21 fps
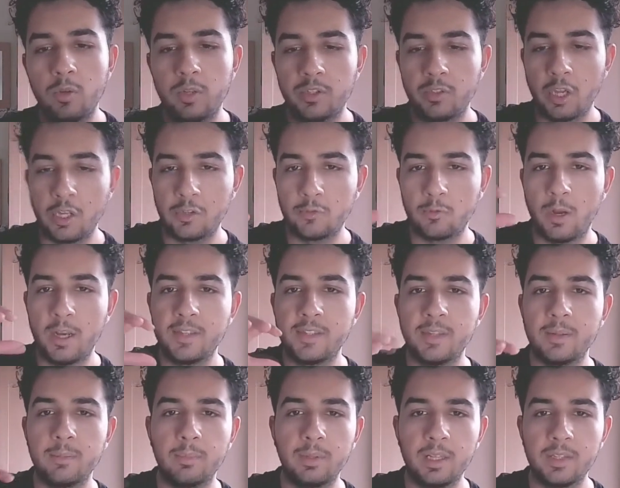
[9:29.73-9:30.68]
It's quite
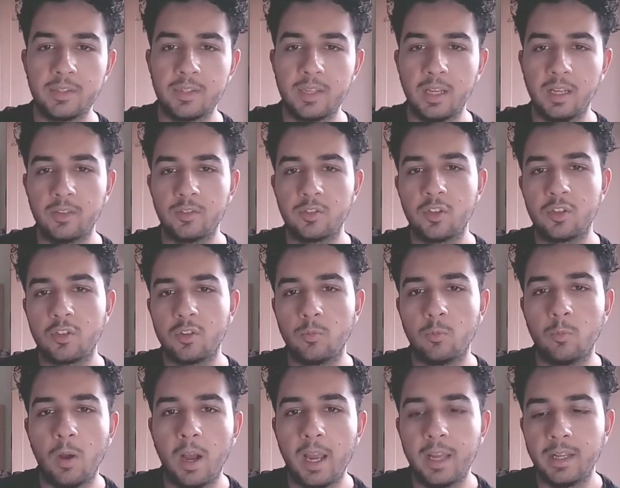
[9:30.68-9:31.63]
simplistic. It's just a
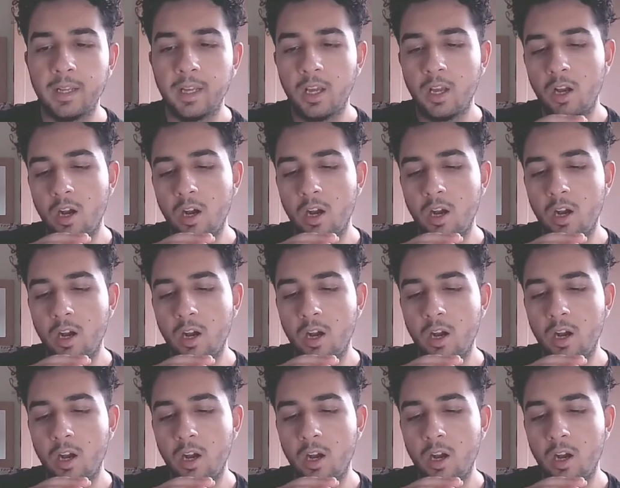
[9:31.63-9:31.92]
white